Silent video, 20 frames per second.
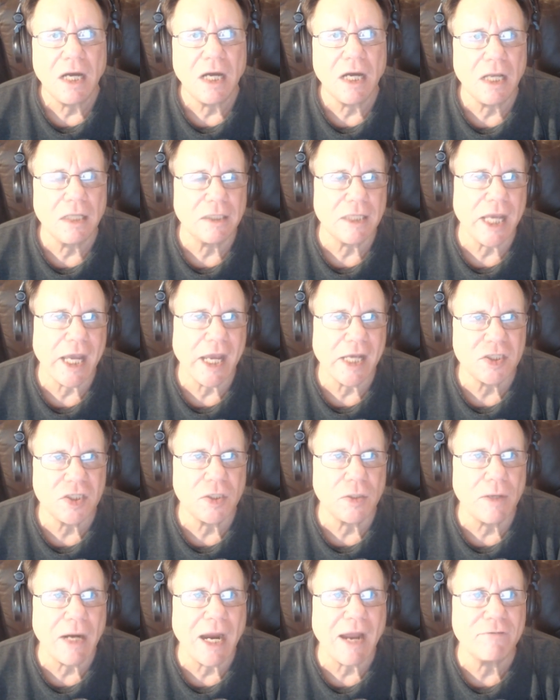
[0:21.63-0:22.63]
last year.
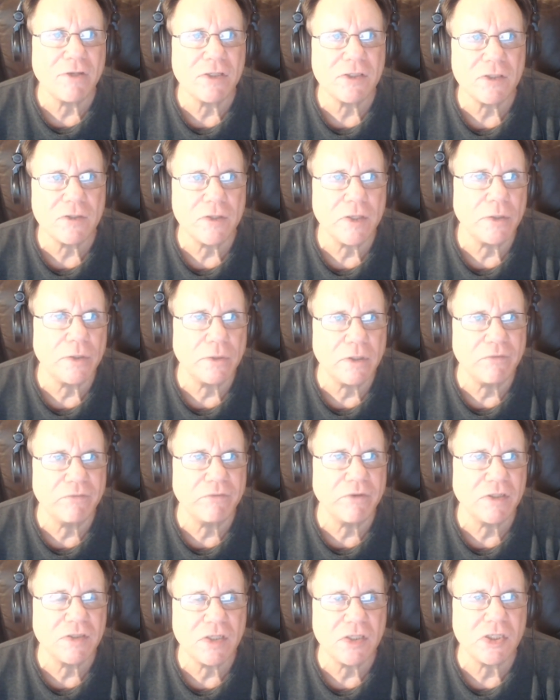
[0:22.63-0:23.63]
Obviously, their
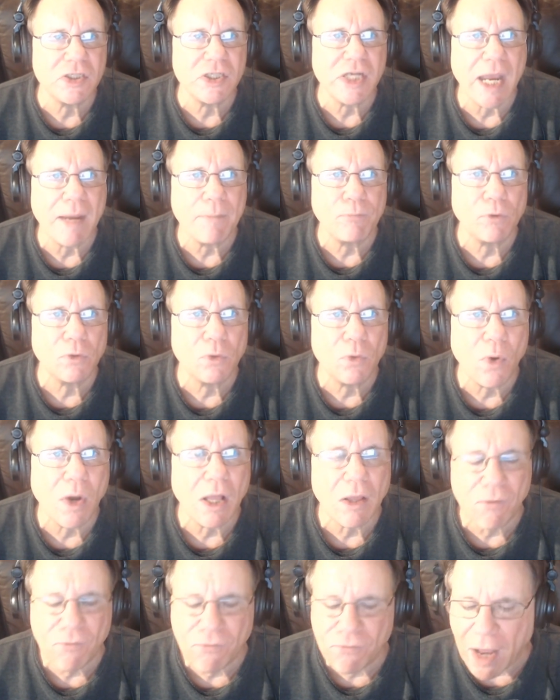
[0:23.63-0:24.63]
division champ would
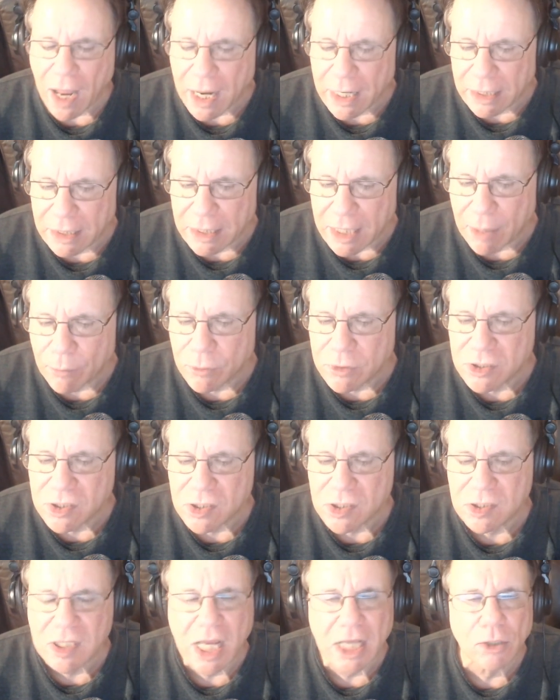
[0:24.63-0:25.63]
qualify, and that was the
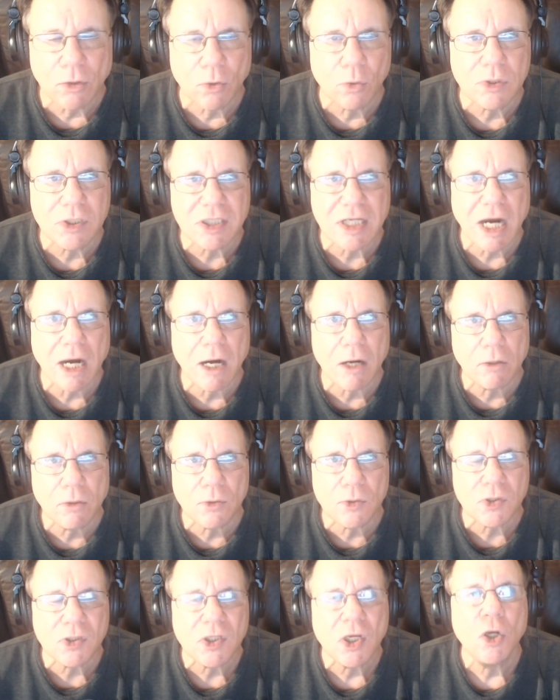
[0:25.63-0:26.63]
St. Louis Cardinals,
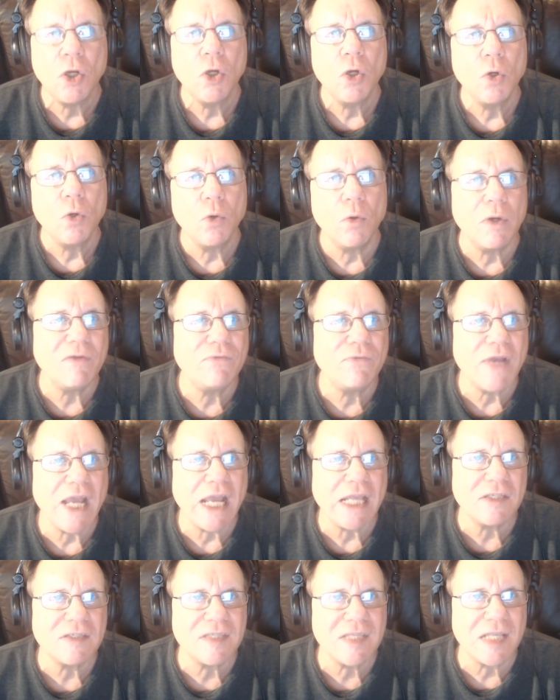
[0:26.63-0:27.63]
who
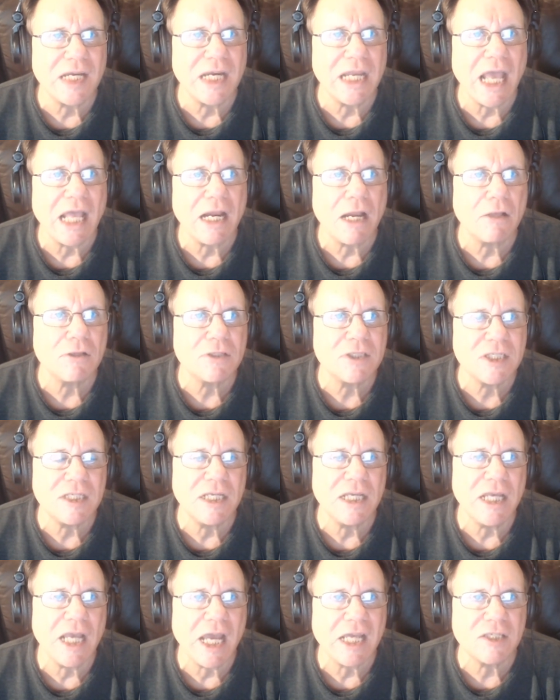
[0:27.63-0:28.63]
advanced to the
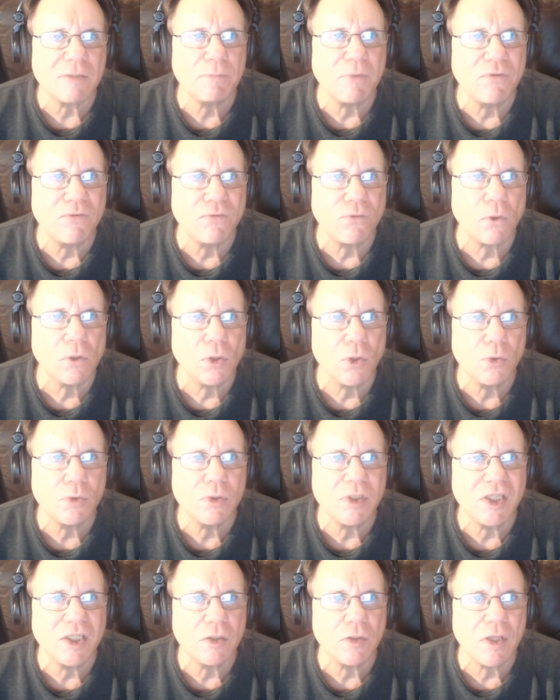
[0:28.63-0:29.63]
NLCS before losing
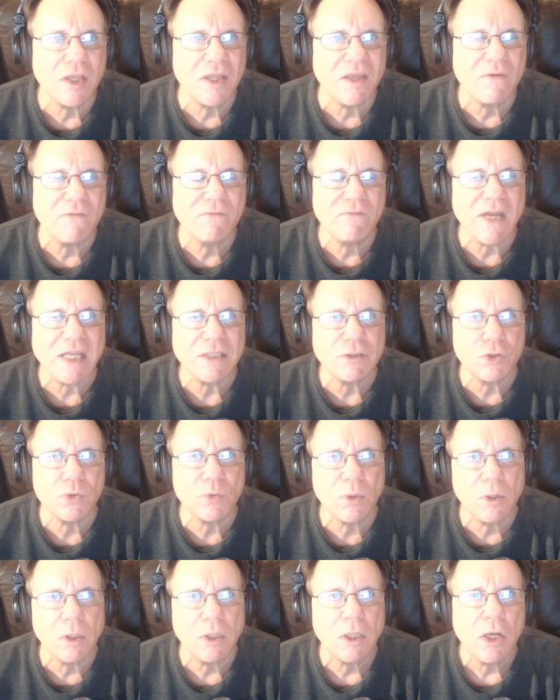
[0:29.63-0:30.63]
to the eventual
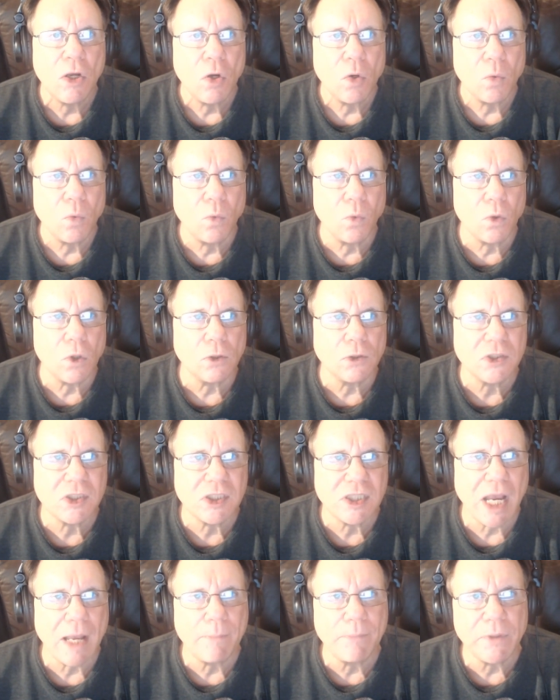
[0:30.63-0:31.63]
world
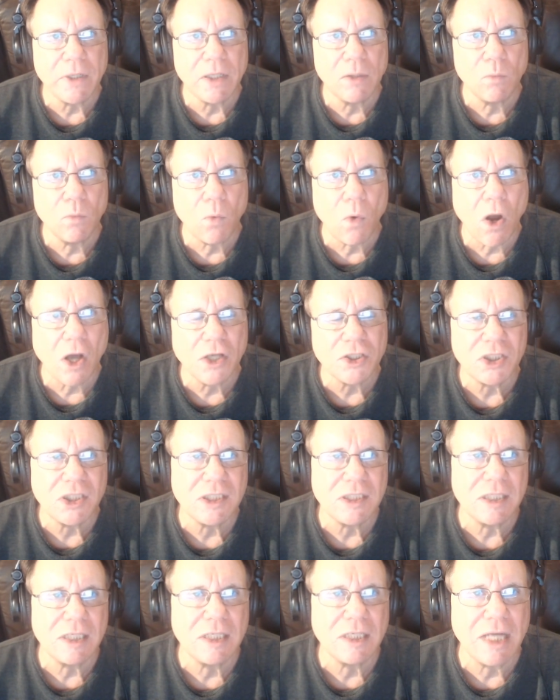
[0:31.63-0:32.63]
champion
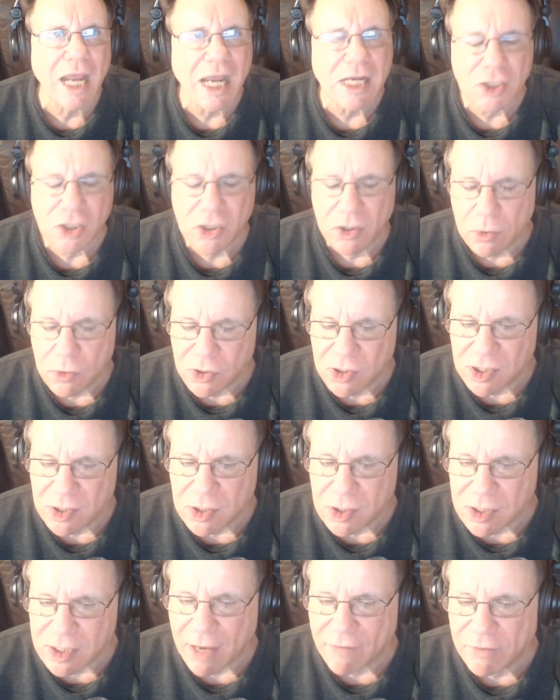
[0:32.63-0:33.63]
Washington Nationals in
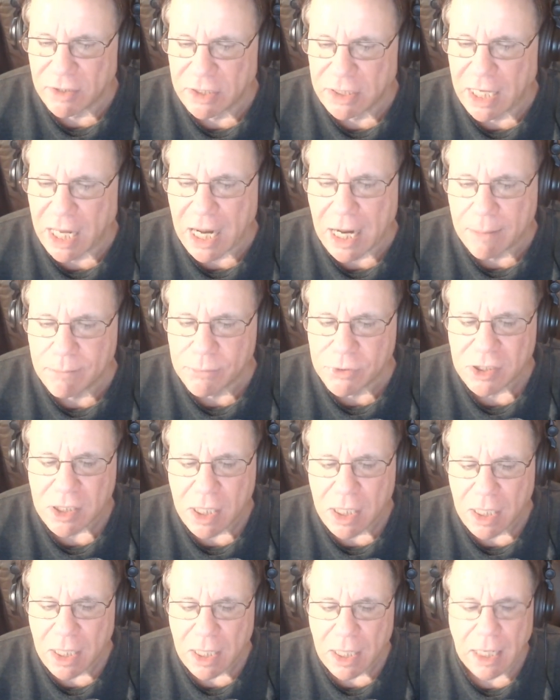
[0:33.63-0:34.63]
7 games,
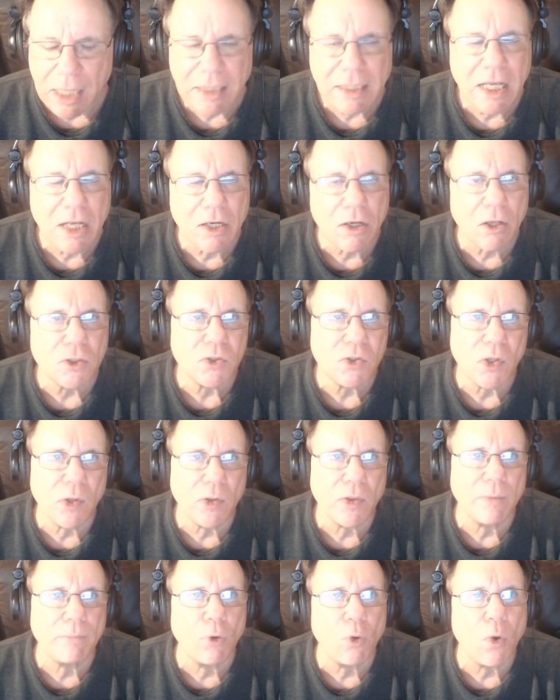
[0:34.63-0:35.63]
and then also the
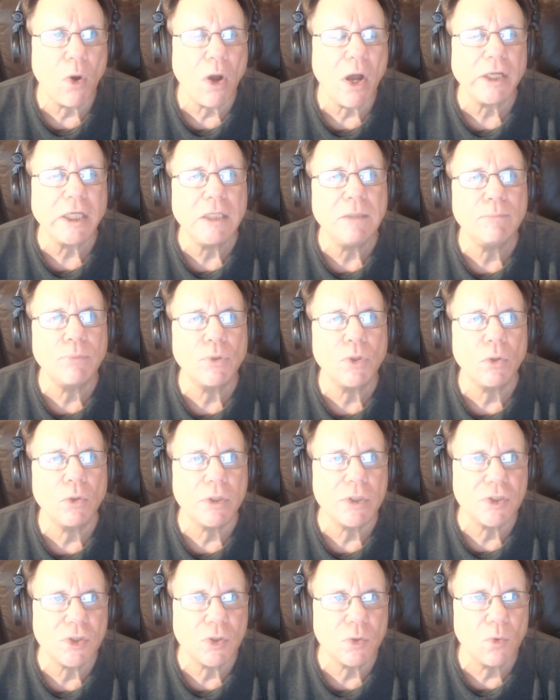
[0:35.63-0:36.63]
Milwaukee Brewers,
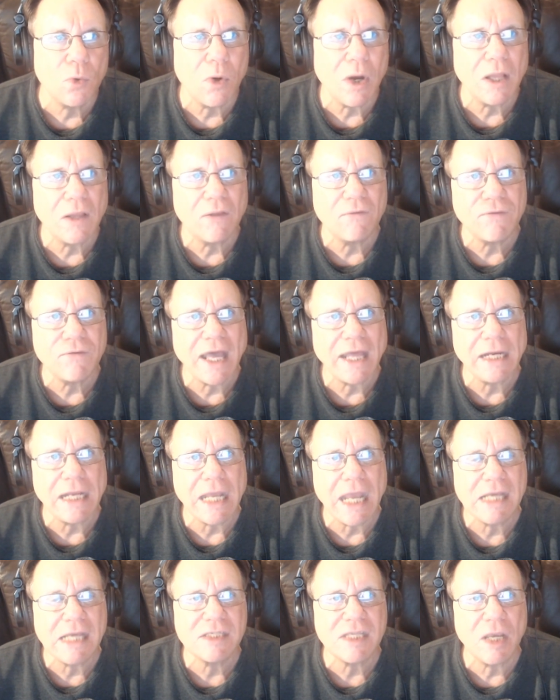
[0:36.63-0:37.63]
who qualified
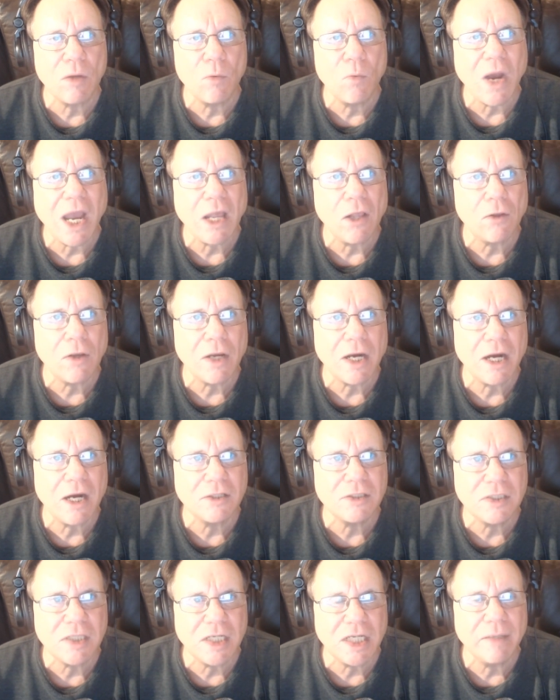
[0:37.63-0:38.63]
as a wild card
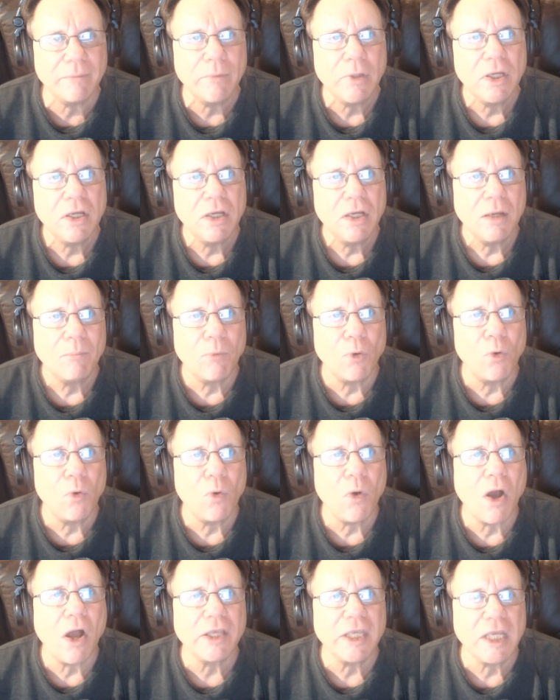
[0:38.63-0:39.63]
team.
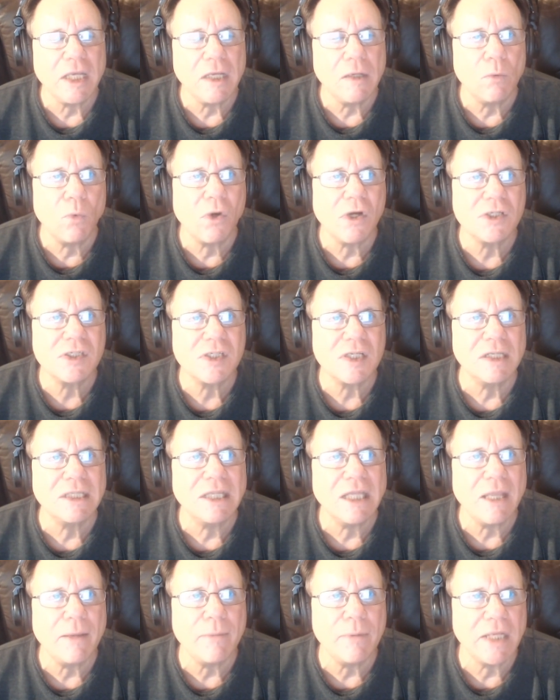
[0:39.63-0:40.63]
Milwaukee was
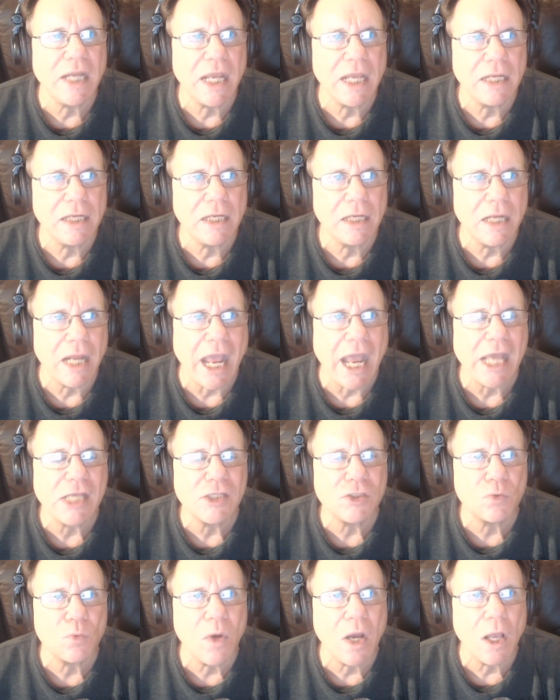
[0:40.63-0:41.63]
eliminated as
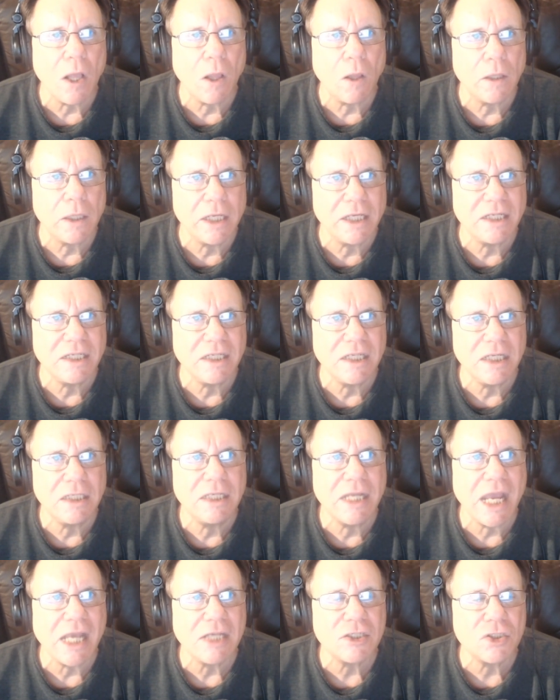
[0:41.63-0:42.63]
well in the
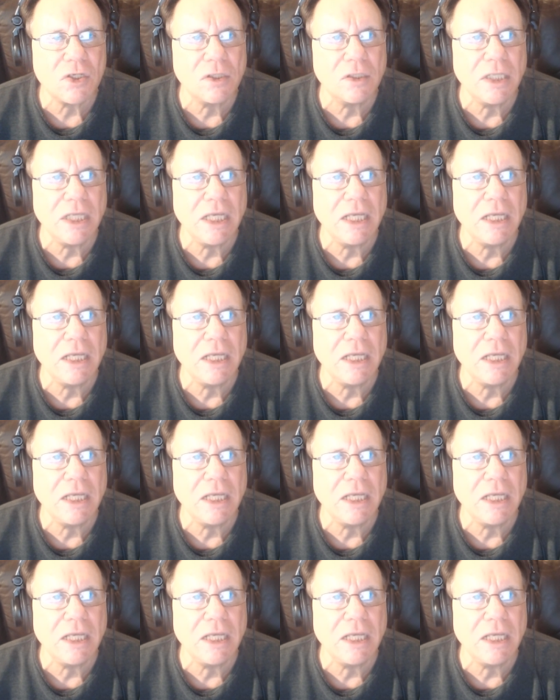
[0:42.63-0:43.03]
National League